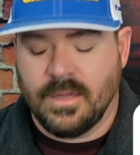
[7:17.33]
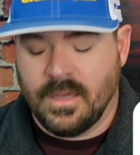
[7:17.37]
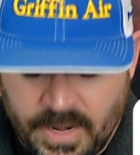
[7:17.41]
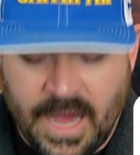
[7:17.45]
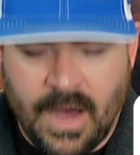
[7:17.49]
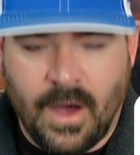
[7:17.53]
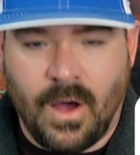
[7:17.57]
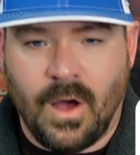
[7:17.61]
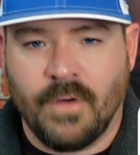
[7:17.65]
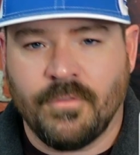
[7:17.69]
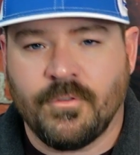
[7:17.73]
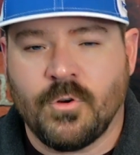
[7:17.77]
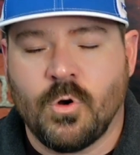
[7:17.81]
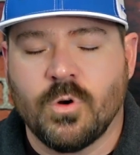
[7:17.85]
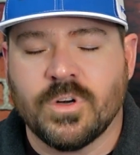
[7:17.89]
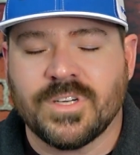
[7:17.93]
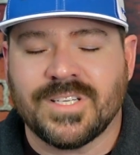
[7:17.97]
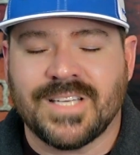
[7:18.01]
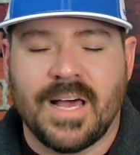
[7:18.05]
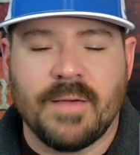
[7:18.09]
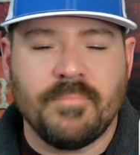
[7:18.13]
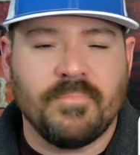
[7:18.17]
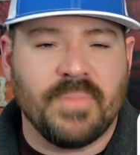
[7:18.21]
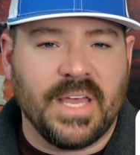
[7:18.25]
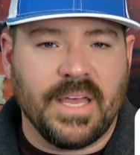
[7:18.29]
Now, of course,
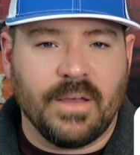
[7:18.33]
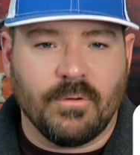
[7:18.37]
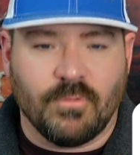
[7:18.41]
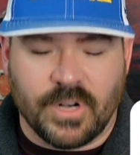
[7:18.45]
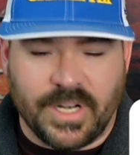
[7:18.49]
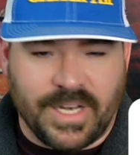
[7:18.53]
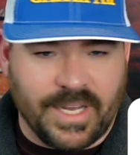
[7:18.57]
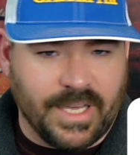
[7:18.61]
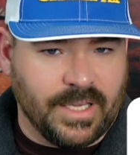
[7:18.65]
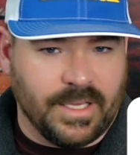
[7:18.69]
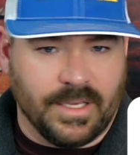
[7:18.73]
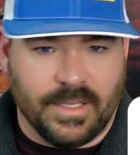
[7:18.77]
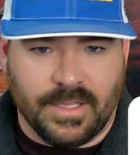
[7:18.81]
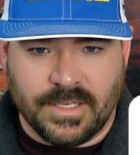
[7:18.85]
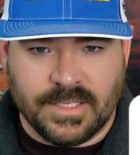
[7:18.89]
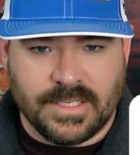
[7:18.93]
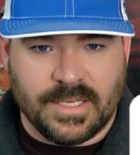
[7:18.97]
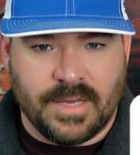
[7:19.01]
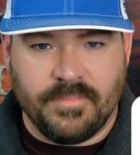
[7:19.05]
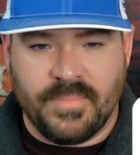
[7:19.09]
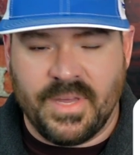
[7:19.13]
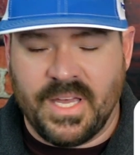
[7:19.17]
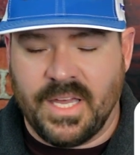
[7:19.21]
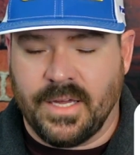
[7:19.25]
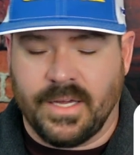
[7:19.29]
I'm being ridiculous.
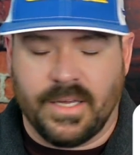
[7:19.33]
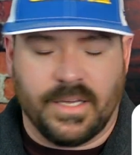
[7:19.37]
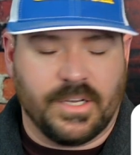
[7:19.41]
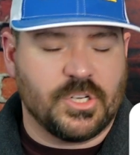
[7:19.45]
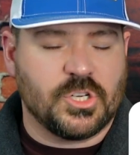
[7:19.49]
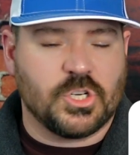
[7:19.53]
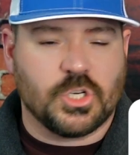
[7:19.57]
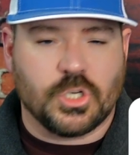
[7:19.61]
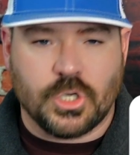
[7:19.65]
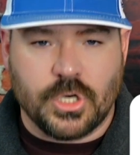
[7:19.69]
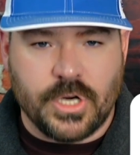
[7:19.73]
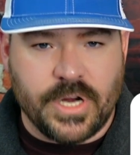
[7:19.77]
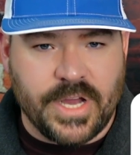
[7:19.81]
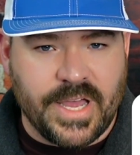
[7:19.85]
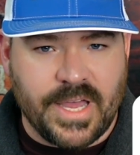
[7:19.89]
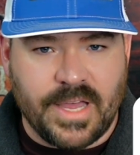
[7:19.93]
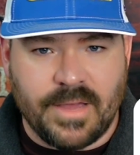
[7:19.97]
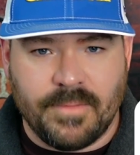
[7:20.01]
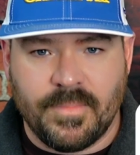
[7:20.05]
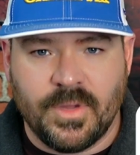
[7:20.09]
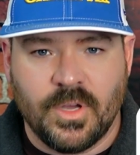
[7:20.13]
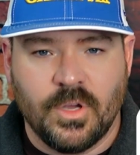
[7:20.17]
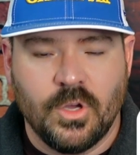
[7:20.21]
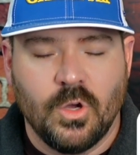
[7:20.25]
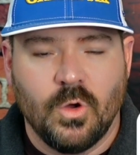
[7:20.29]
I'm being
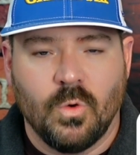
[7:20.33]
extreme.